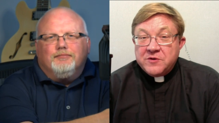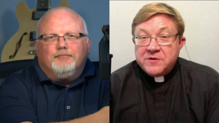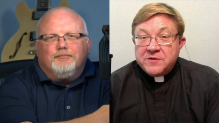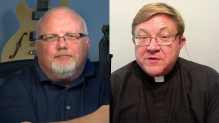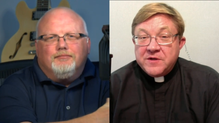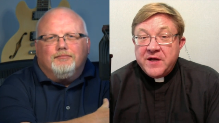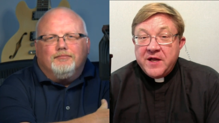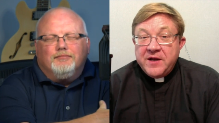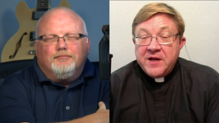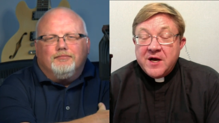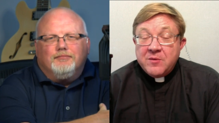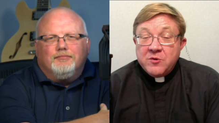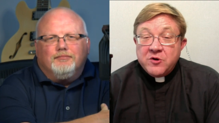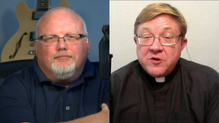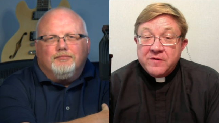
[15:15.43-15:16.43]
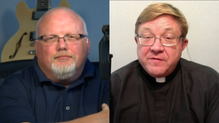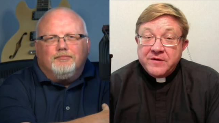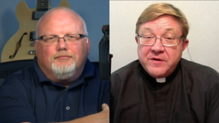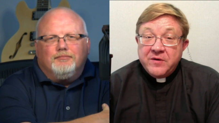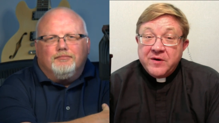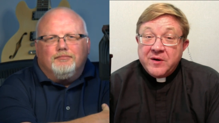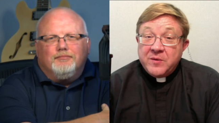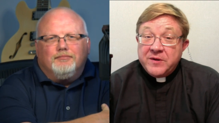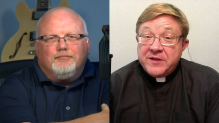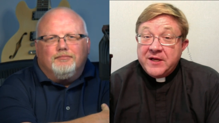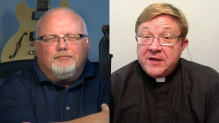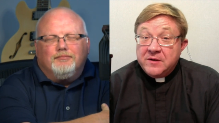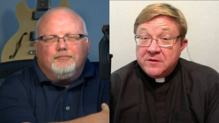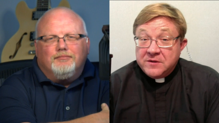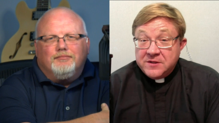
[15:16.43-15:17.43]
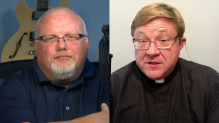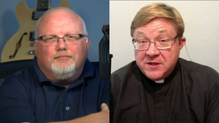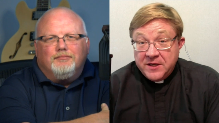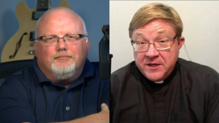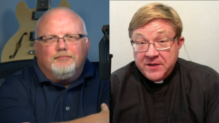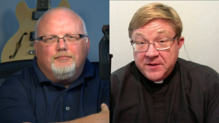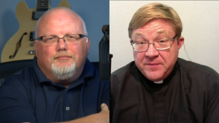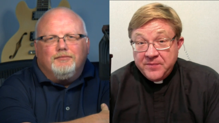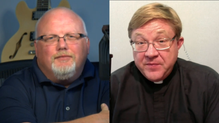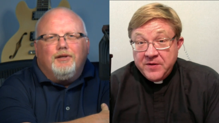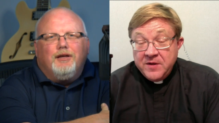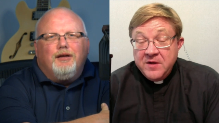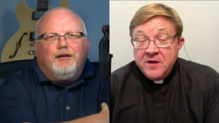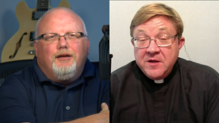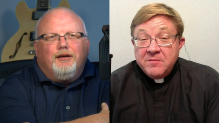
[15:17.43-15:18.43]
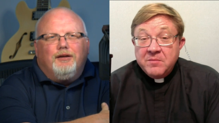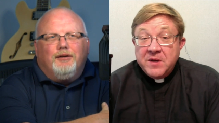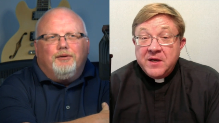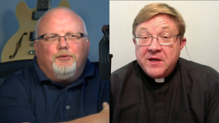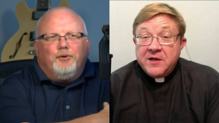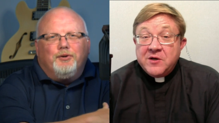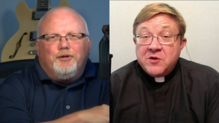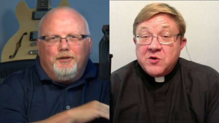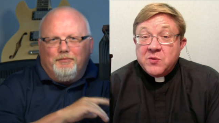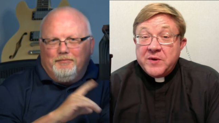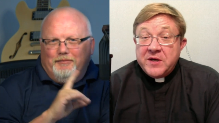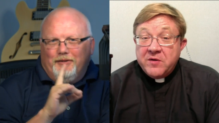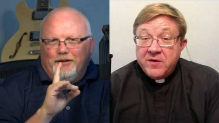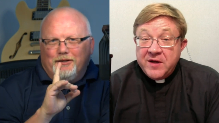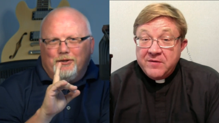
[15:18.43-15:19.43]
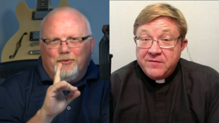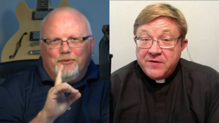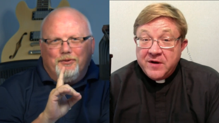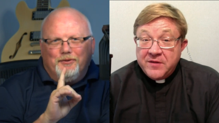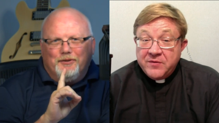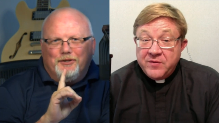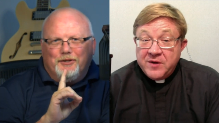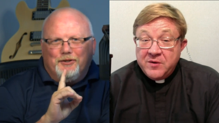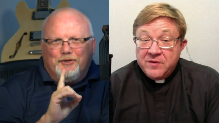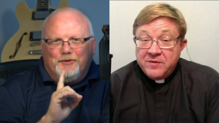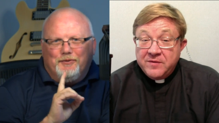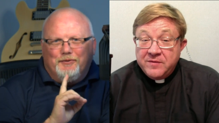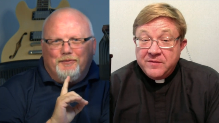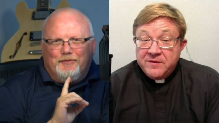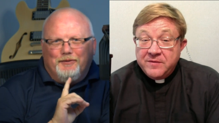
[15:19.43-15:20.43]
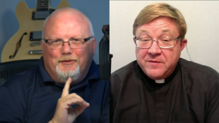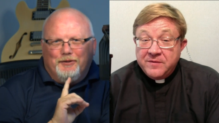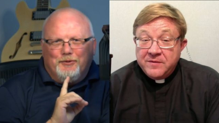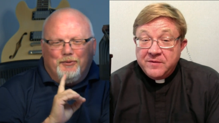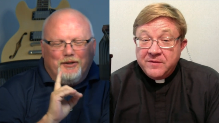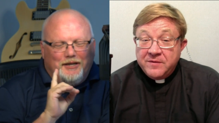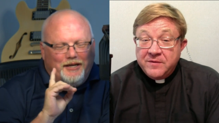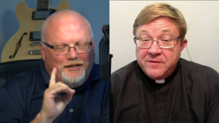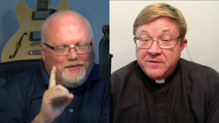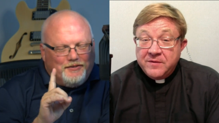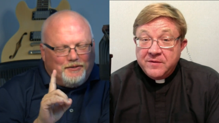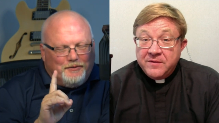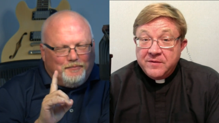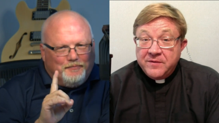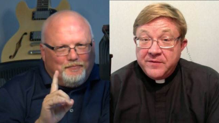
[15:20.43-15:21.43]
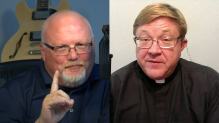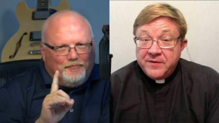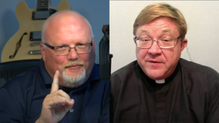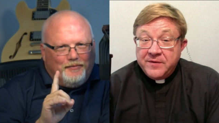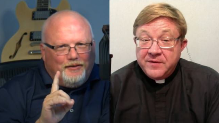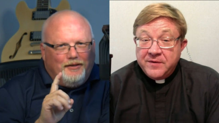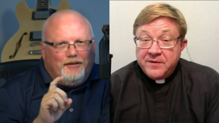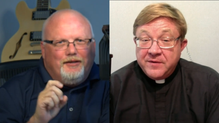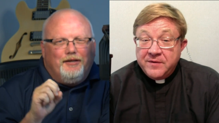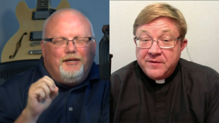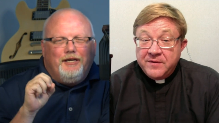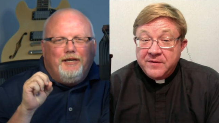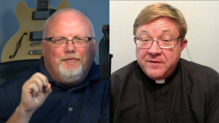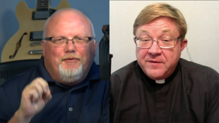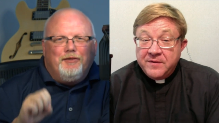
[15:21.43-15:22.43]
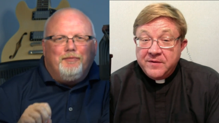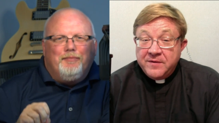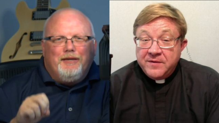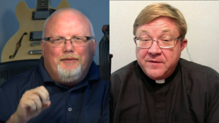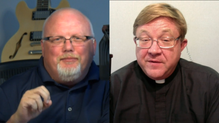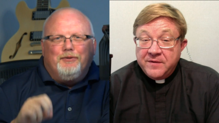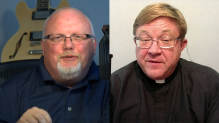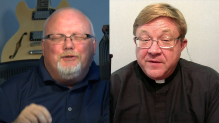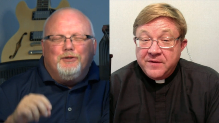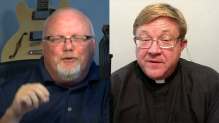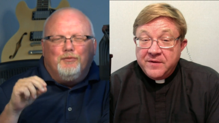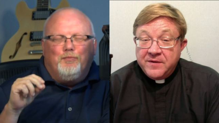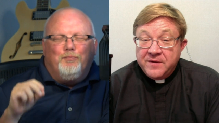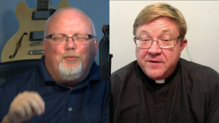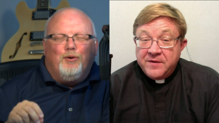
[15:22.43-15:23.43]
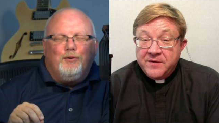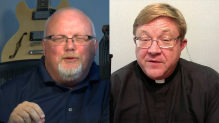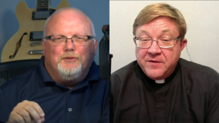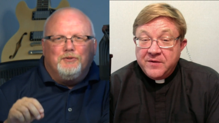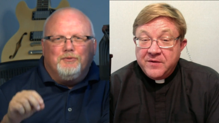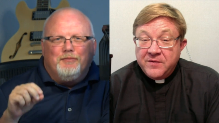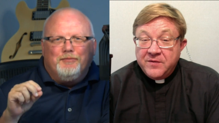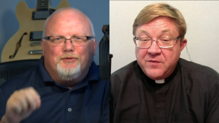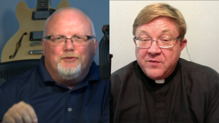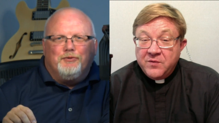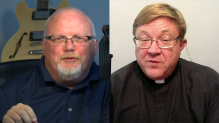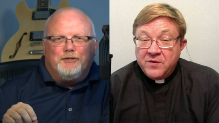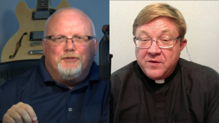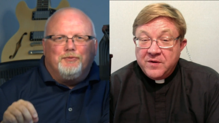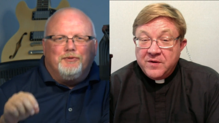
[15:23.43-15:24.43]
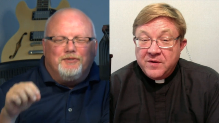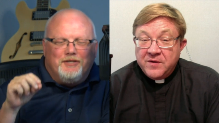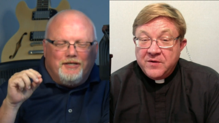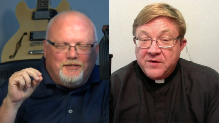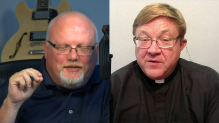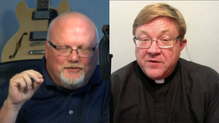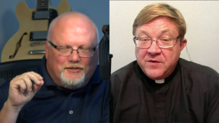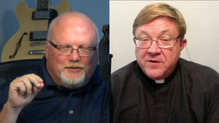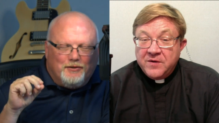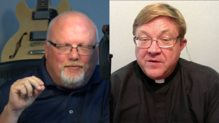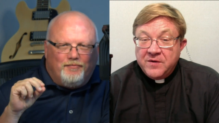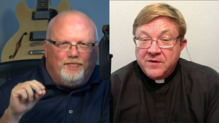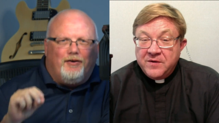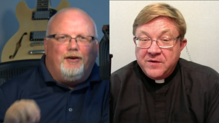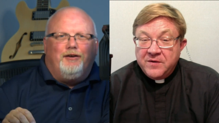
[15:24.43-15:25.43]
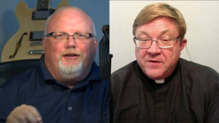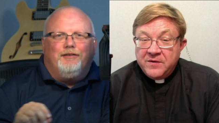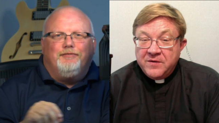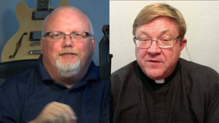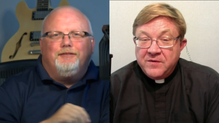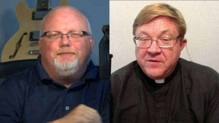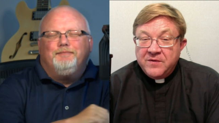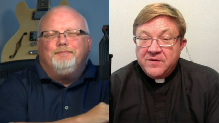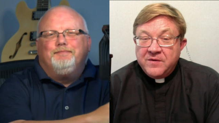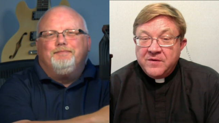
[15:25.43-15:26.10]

Speaker 1: orders, and now we're going to figure out what that looks like? Meaning, okay. we uh, grandfather in.
Speaker 2: Quick answer. Even the people who oppose women's orders would say it doesn't go far enough.